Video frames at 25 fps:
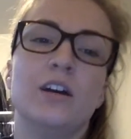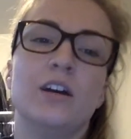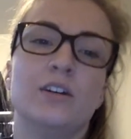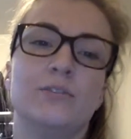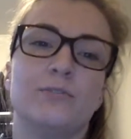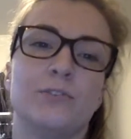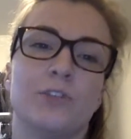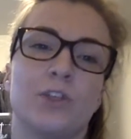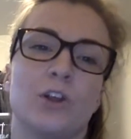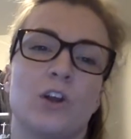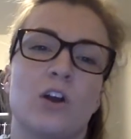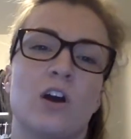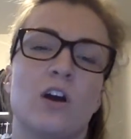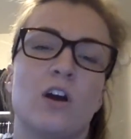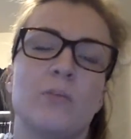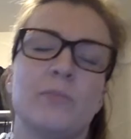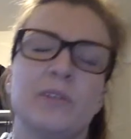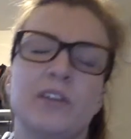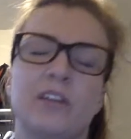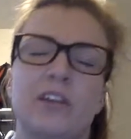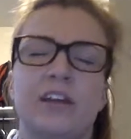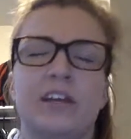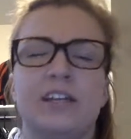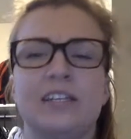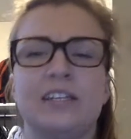For the
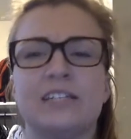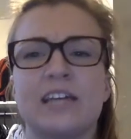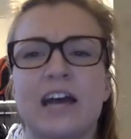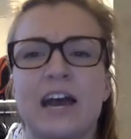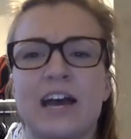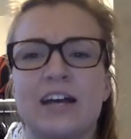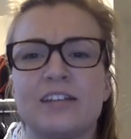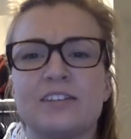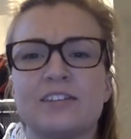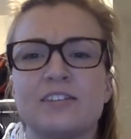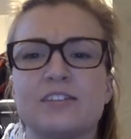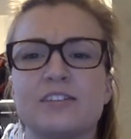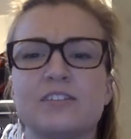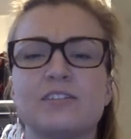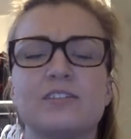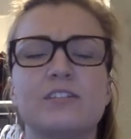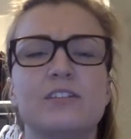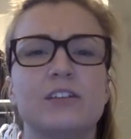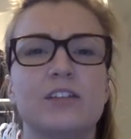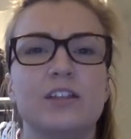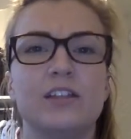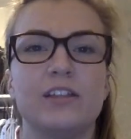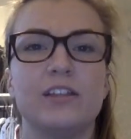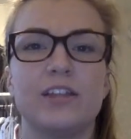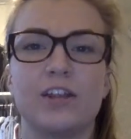common tasks
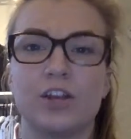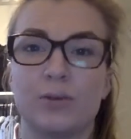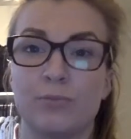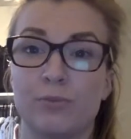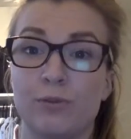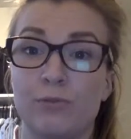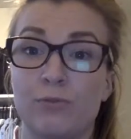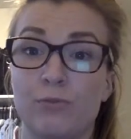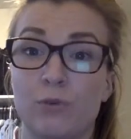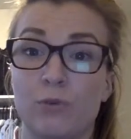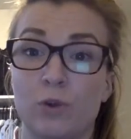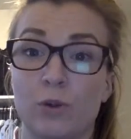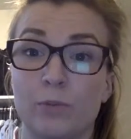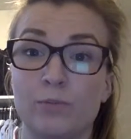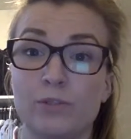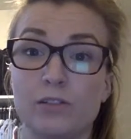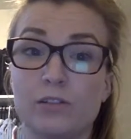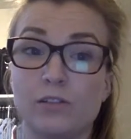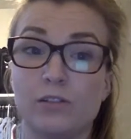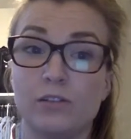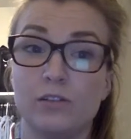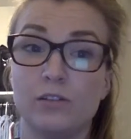that are performed